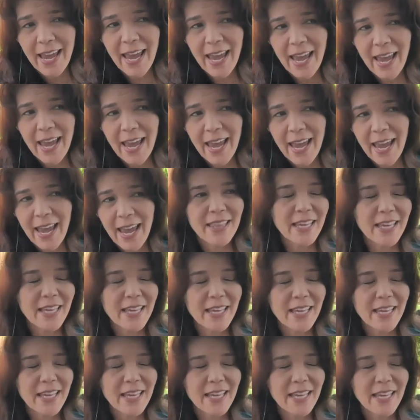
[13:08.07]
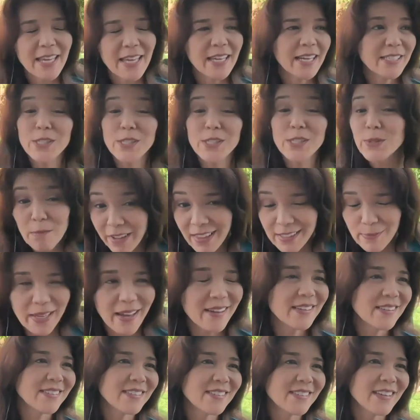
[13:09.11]
And then I did do some fun
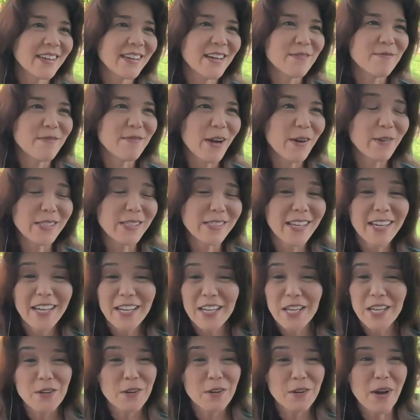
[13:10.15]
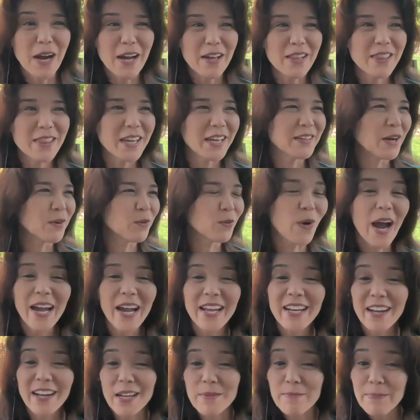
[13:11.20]
things because I always,
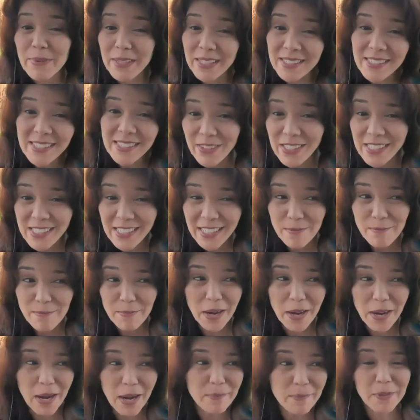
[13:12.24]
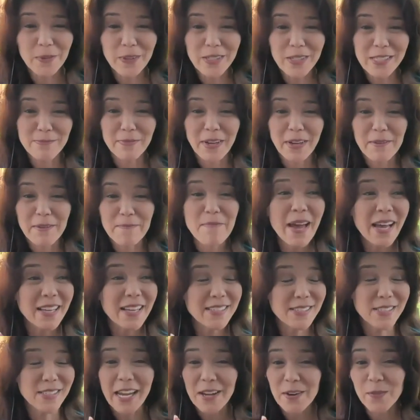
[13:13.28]
think a ride on a B-17 bomber was
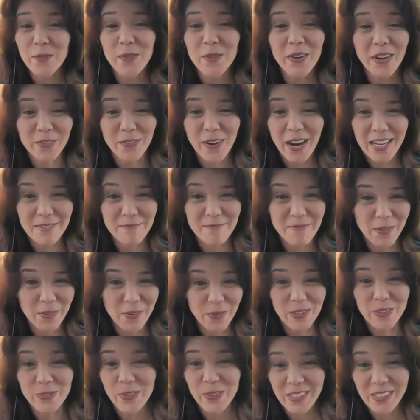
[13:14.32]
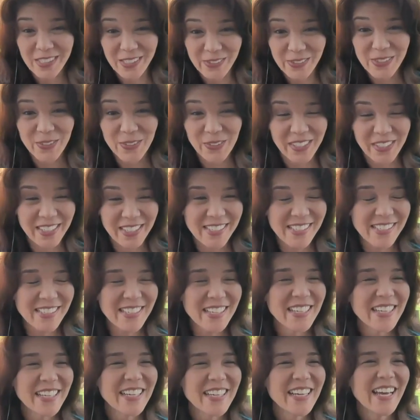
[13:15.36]
my best day at work writing my World War II
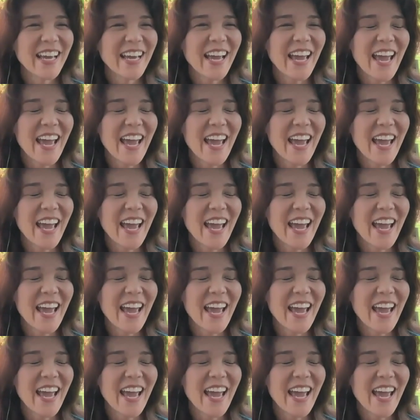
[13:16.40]
stories.